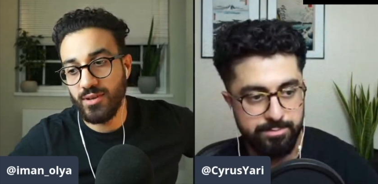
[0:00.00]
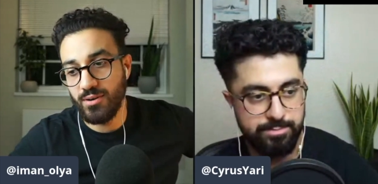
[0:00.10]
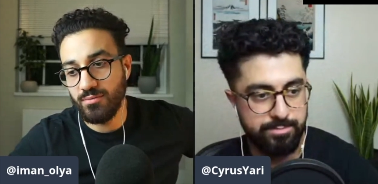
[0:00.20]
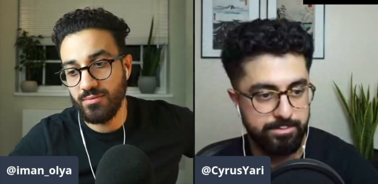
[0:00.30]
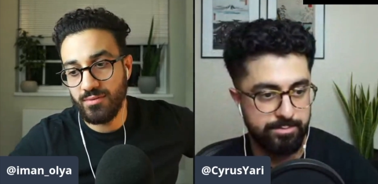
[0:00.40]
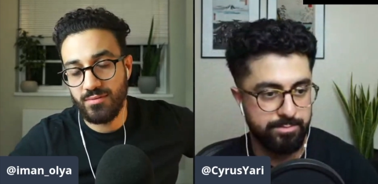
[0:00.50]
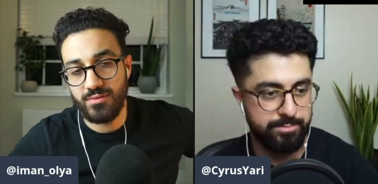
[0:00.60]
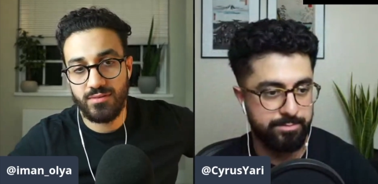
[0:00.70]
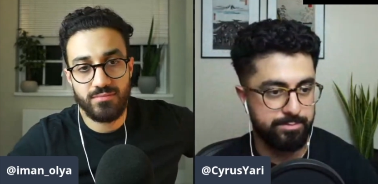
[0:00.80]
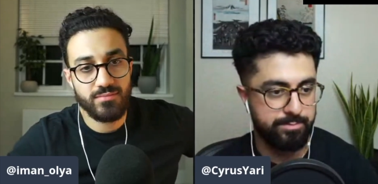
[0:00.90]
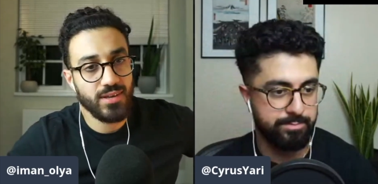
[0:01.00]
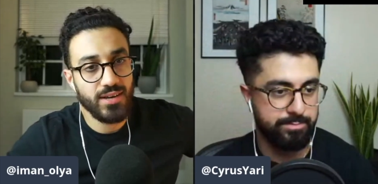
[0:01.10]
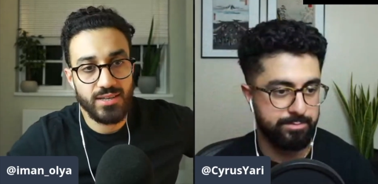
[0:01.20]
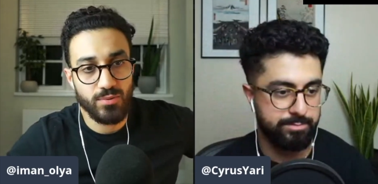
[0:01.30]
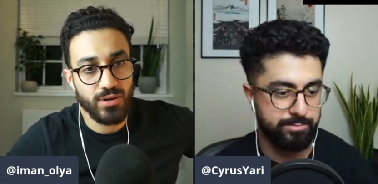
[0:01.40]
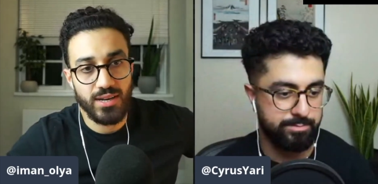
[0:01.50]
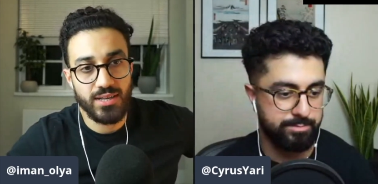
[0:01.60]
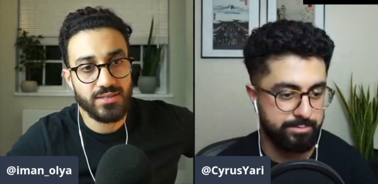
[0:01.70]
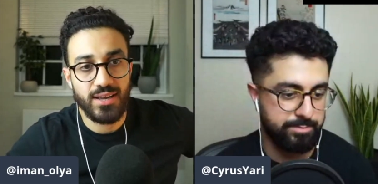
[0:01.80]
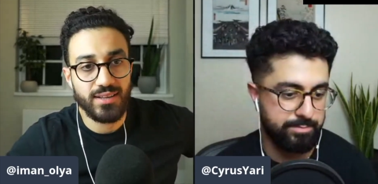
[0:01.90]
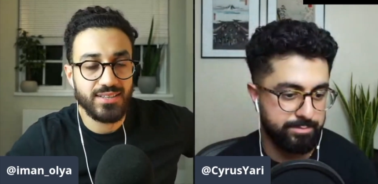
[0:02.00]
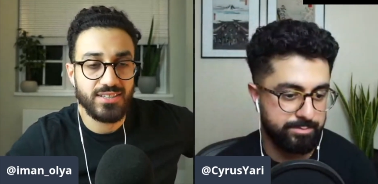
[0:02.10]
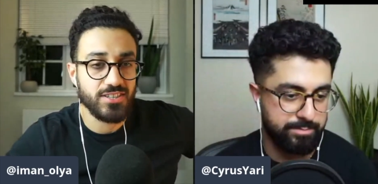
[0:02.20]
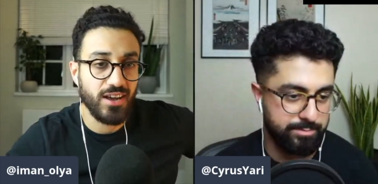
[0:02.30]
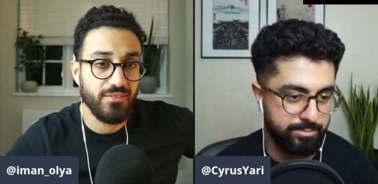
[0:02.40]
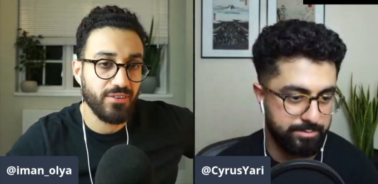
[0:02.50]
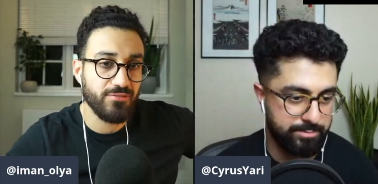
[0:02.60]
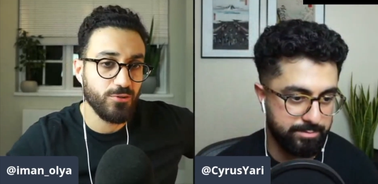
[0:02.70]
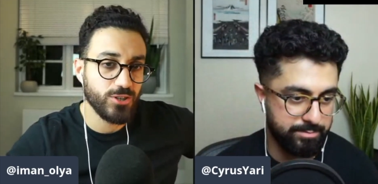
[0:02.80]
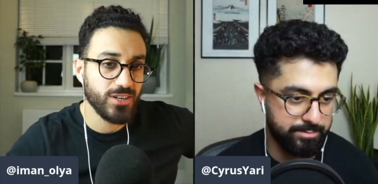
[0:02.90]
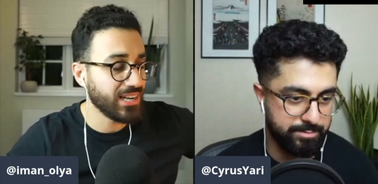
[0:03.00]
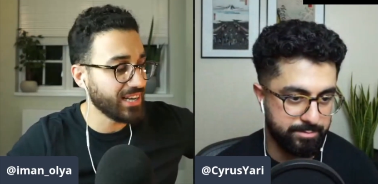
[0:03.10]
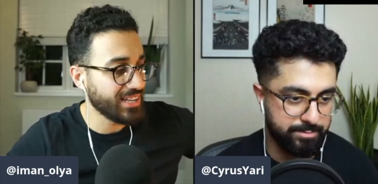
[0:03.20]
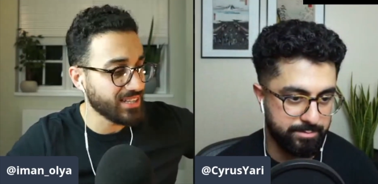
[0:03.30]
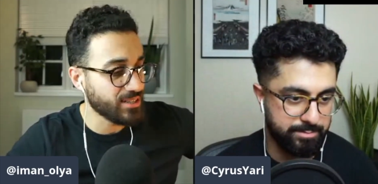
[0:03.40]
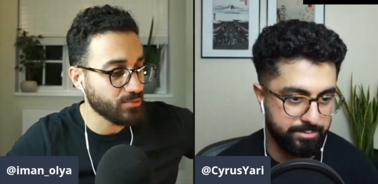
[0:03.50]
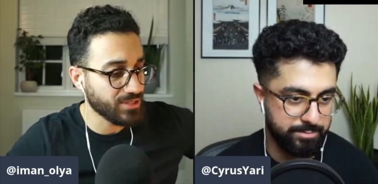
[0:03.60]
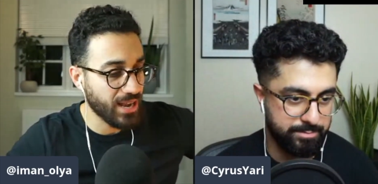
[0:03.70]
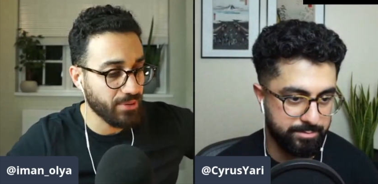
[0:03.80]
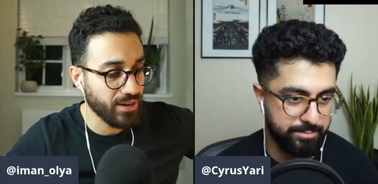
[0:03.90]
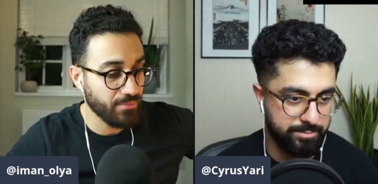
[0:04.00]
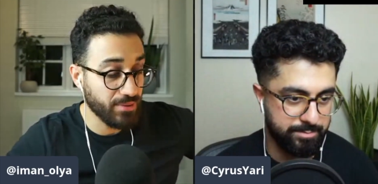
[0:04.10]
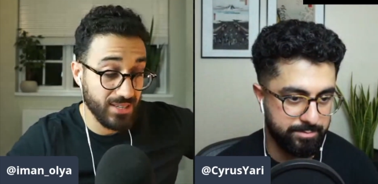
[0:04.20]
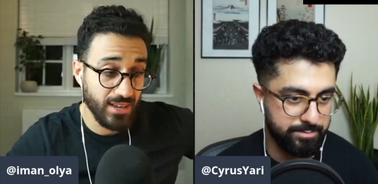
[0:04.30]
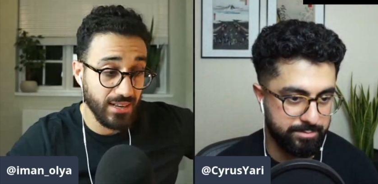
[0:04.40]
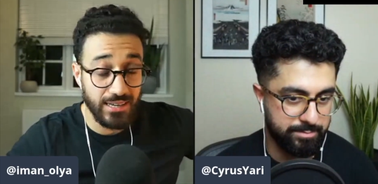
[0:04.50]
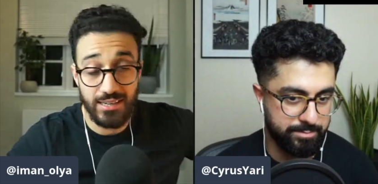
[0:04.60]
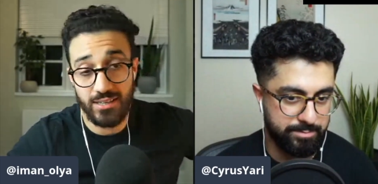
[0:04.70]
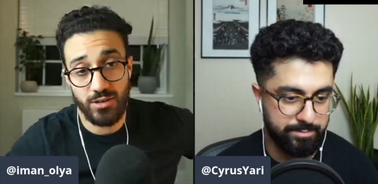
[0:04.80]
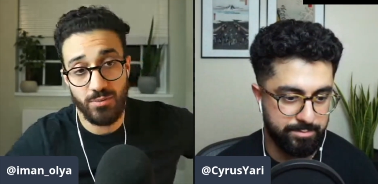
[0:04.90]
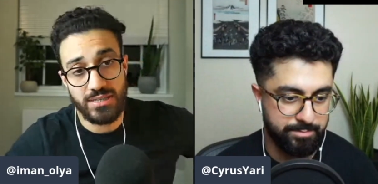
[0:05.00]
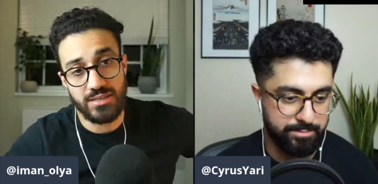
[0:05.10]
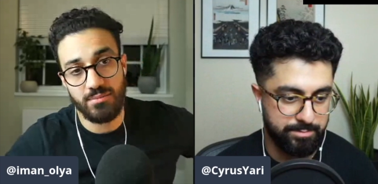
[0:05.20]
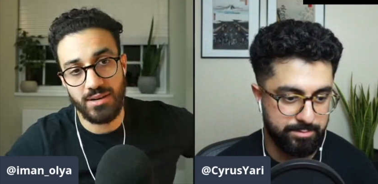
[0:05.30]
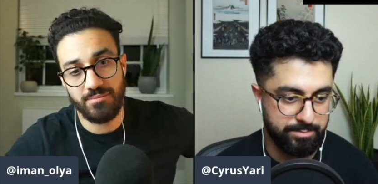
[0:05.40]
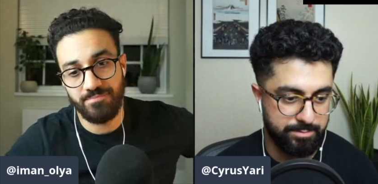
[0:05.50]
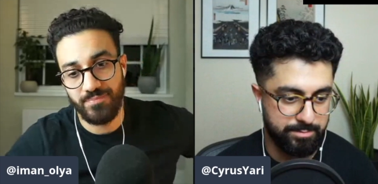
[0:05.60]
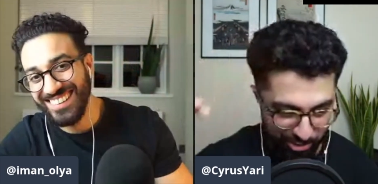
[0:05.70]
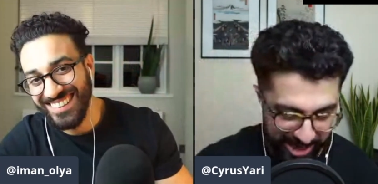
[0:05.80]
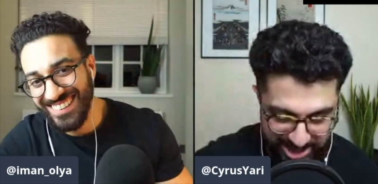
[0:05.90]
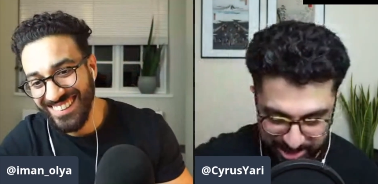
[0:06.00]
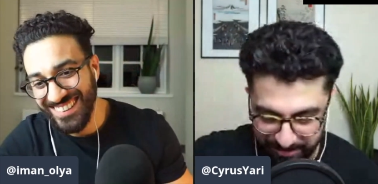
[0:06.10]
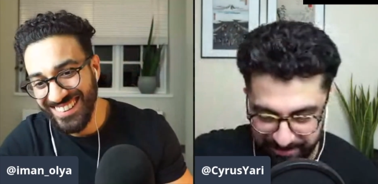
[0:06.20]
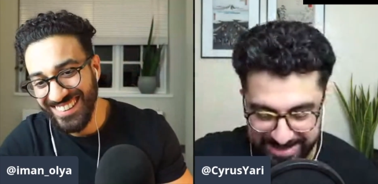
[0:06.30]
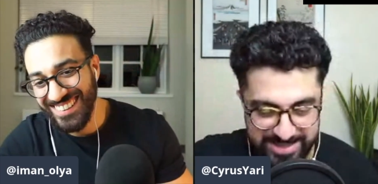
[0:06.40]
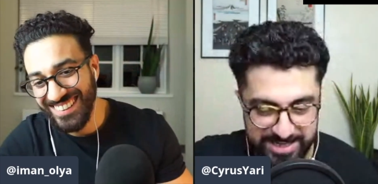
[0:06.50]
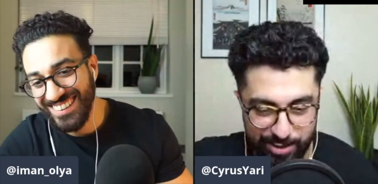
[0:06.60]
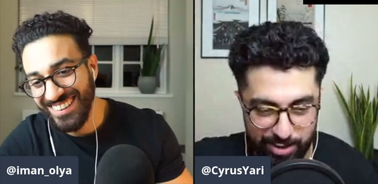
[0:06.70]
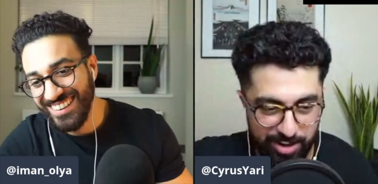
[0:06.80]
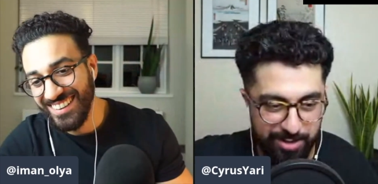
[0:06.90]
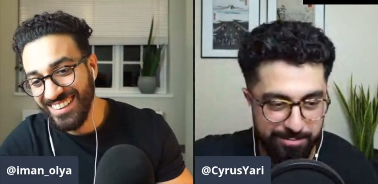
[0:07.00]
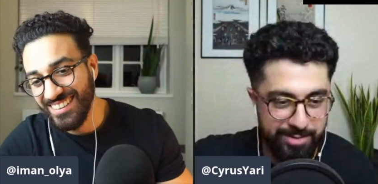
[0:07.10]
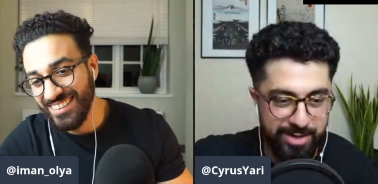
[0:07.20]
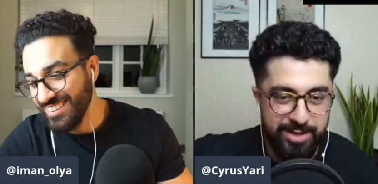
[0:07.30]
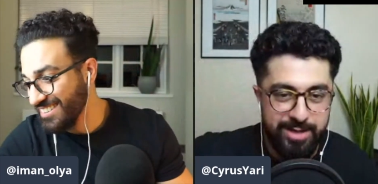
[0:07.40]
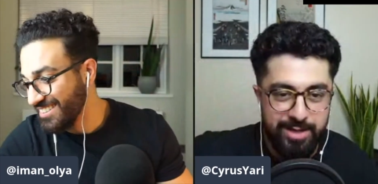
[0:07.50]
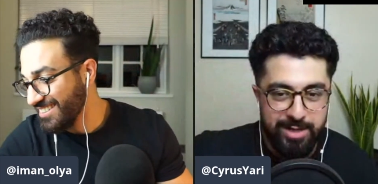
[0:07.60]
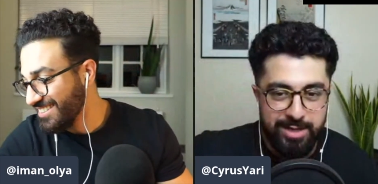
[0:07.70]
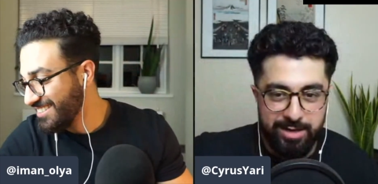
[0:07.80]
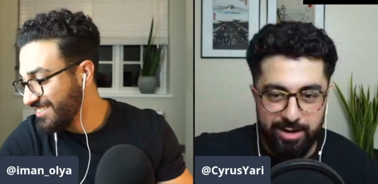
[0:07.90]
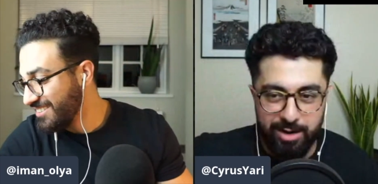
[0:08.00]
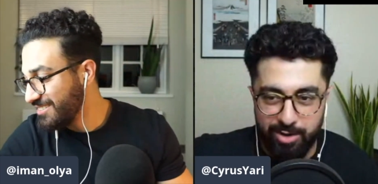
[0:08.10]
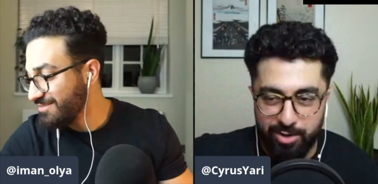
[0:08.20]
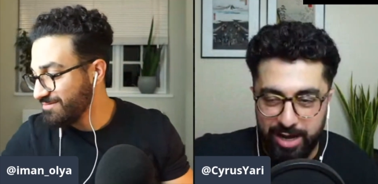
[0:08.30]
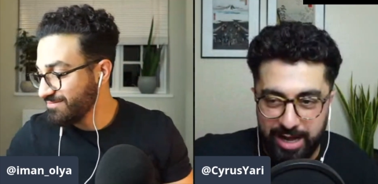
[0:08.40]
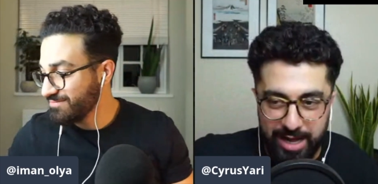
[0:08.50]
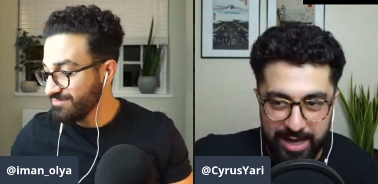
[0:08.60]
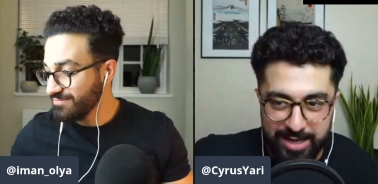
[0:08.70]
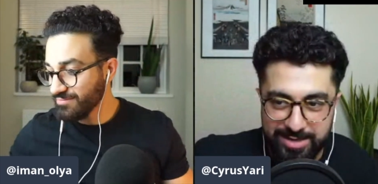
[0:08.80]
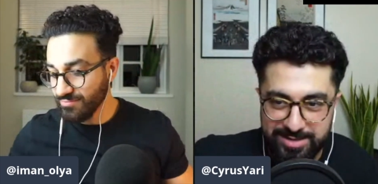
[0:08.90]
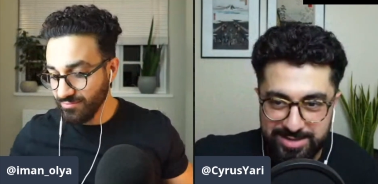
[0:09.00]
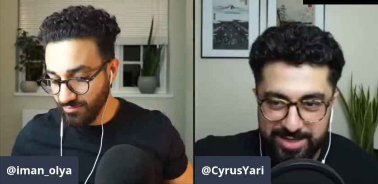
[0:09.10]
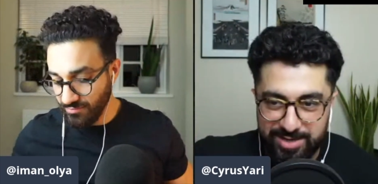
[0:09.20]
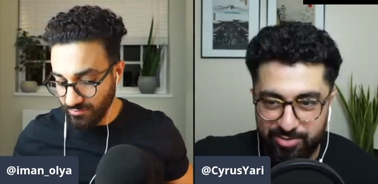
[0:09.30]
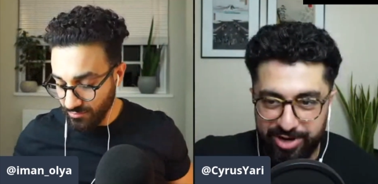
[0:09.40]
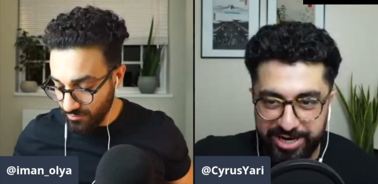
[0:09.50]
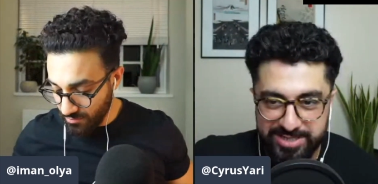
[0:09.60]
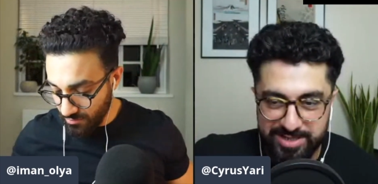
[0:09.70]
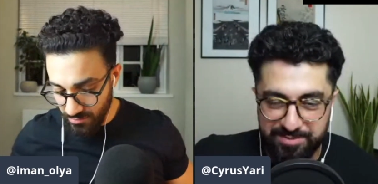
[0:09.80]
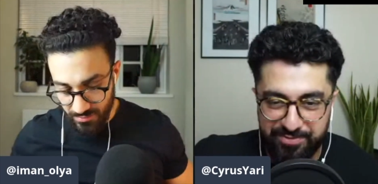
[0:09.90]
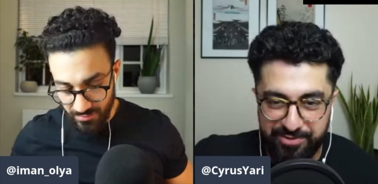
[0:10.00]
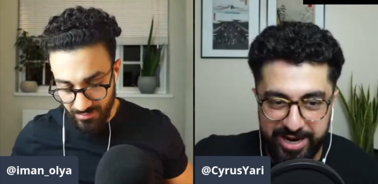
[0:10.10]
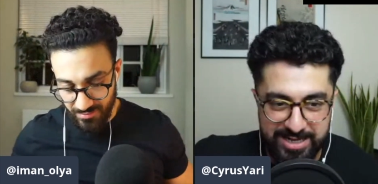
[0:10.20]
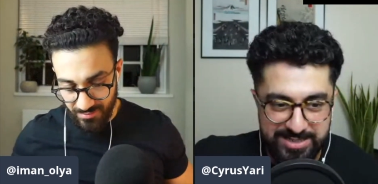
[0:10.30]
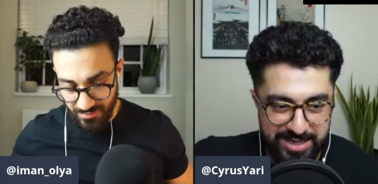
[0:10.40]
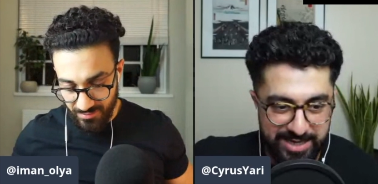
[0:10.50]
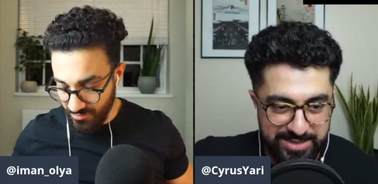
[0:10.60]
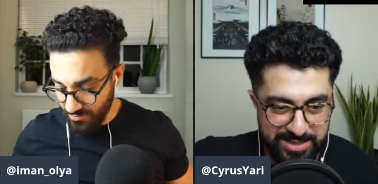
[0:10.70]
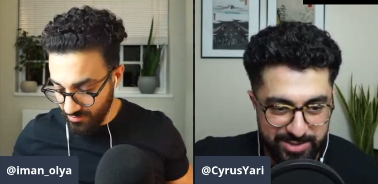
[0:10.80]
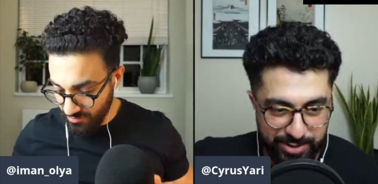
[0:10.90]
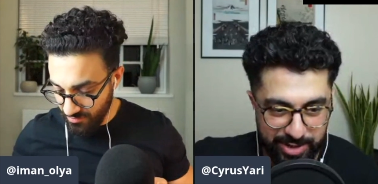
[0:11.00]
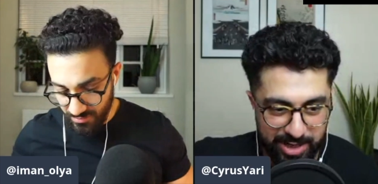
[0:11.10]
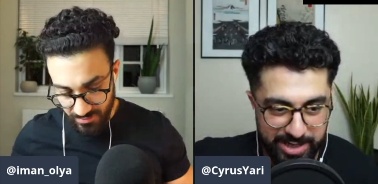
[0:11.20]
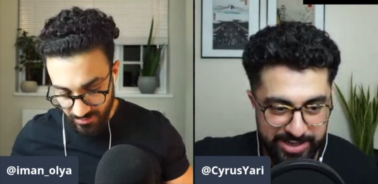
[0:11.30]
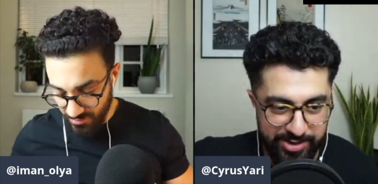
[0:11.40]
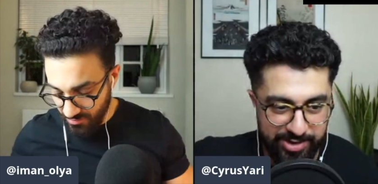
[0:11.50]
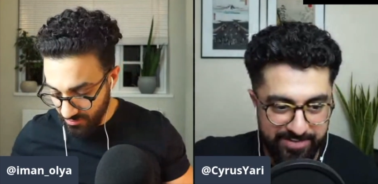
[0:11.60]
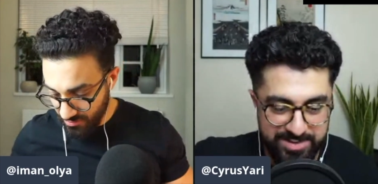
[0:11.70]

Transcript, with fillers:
Speaker 1: know, it is what it is. Like, this is life, unfortunately, and this is what's happening, particularly in the US at the minute.
Speaker 2: RationalVC.com. Go and read some free essays. It's online. You don't have to